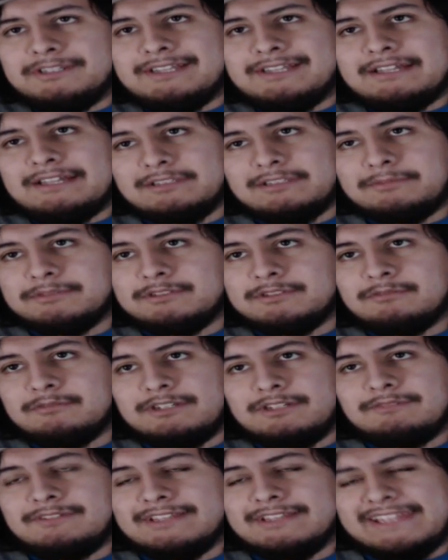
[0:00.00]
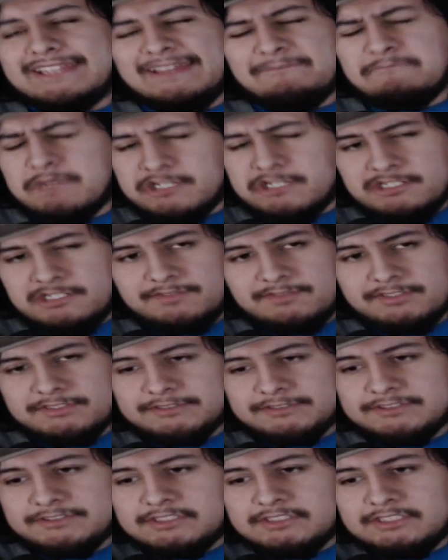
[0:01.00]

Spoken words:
Last episode we didn't really get much of her,